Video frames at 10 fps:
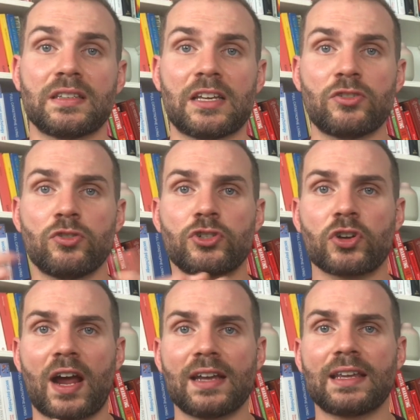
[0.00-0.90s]
that you
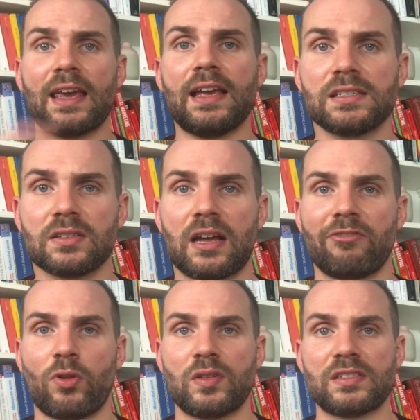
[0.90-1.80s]
try and cater that
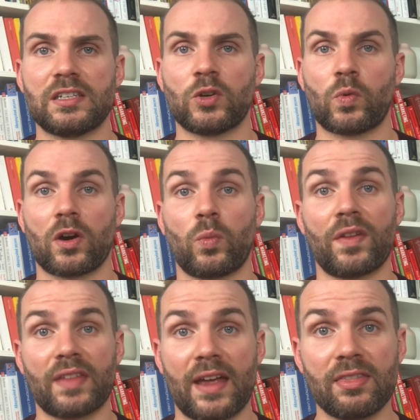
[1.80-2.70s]
volunteer work
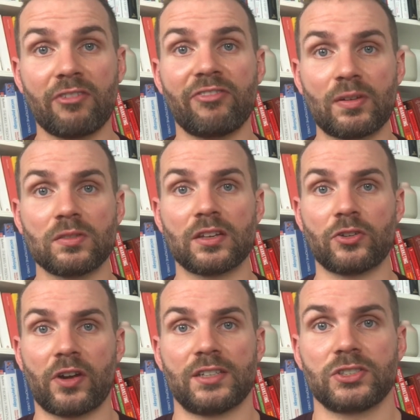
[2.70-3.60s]
within the field that
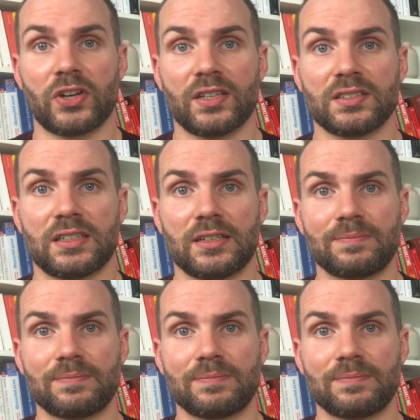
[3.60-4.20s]
you're interested in.